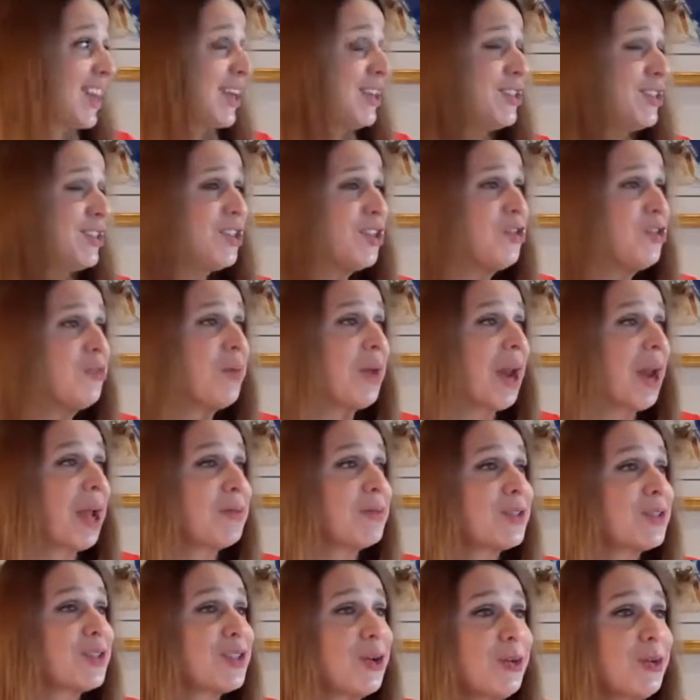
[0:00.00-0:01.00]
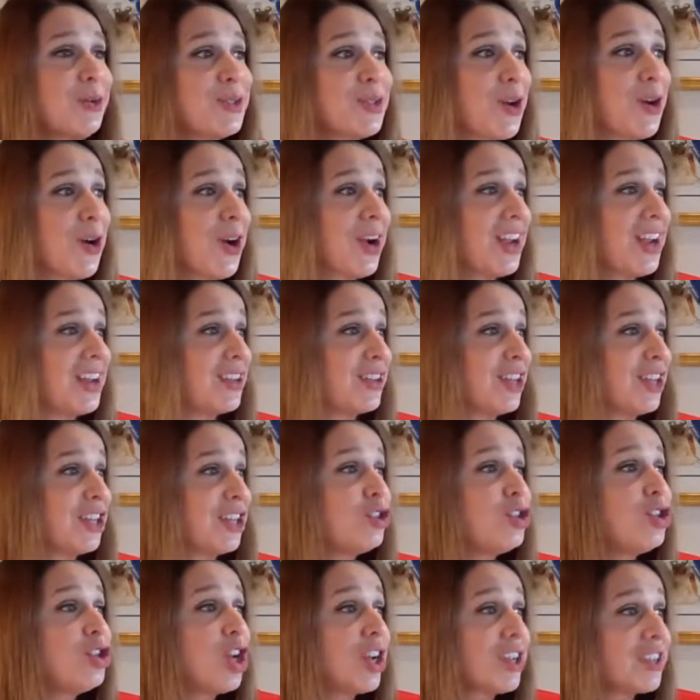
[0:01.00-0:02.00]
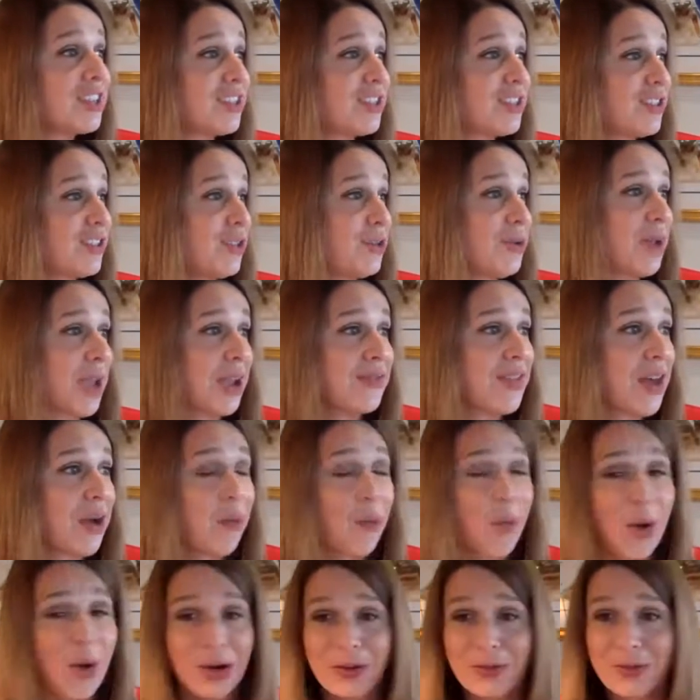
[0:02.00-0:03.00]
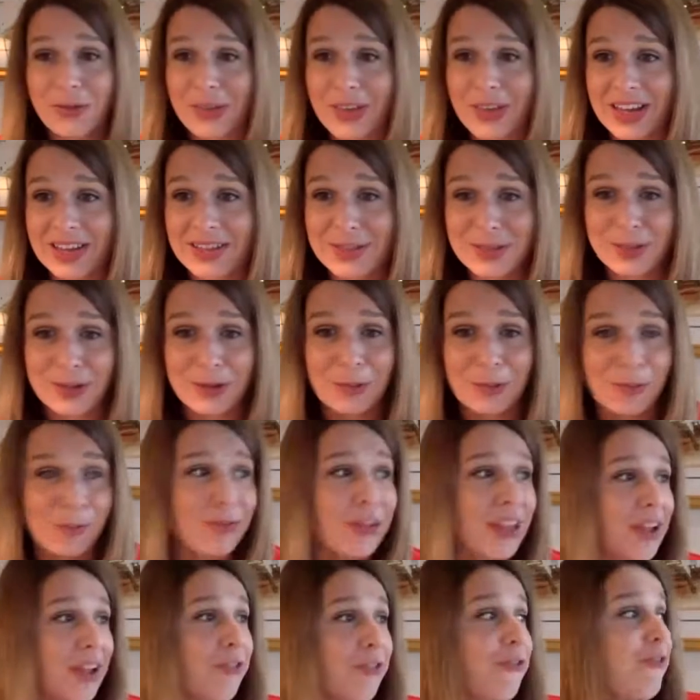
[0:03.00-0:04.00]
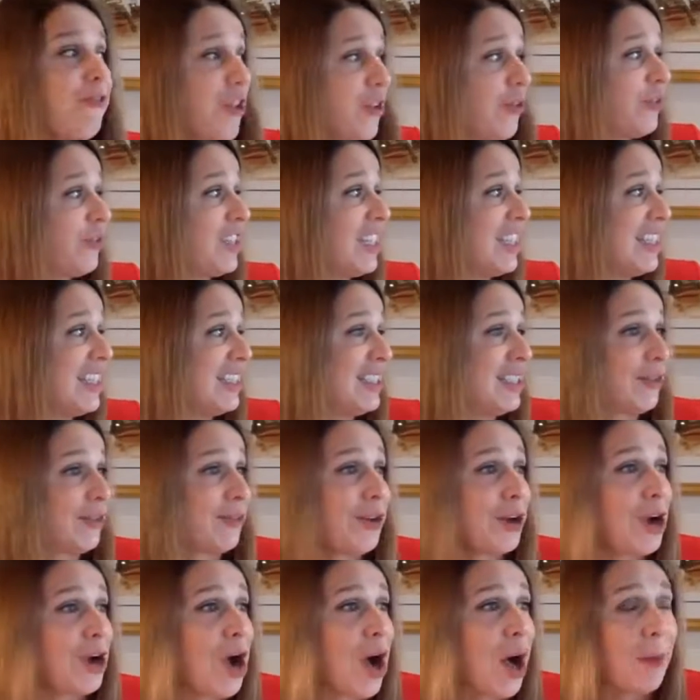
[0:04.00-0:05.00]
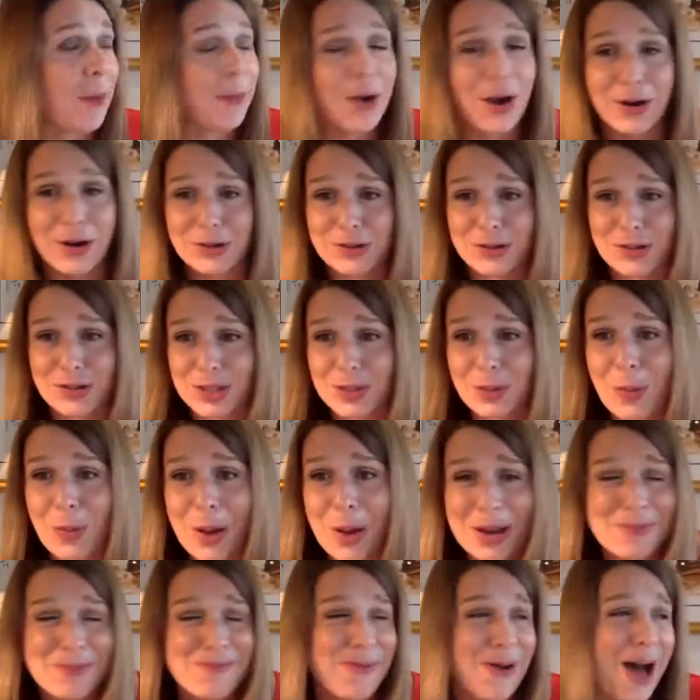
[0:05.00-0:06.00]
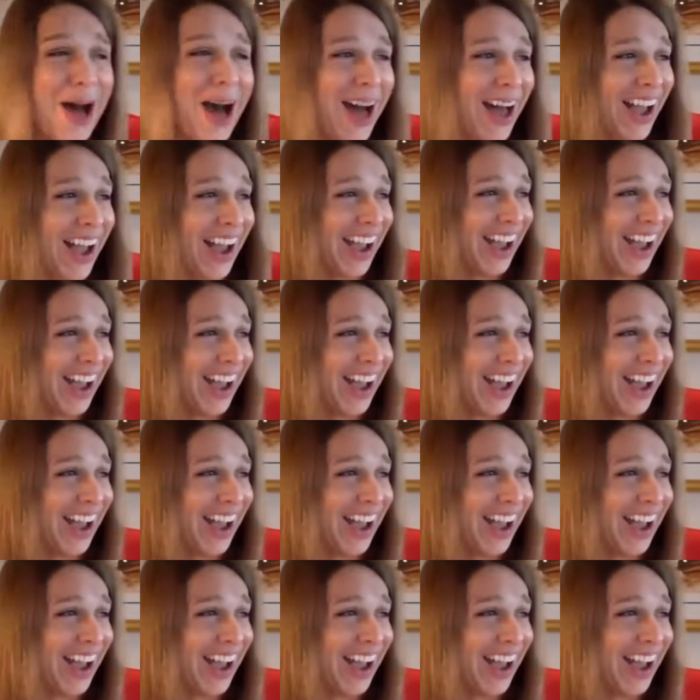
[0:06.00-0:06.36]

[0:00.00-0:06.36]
I do, but I'm so sorry. Just as you gave that wonderful answer, like 15 different cop cars just went by.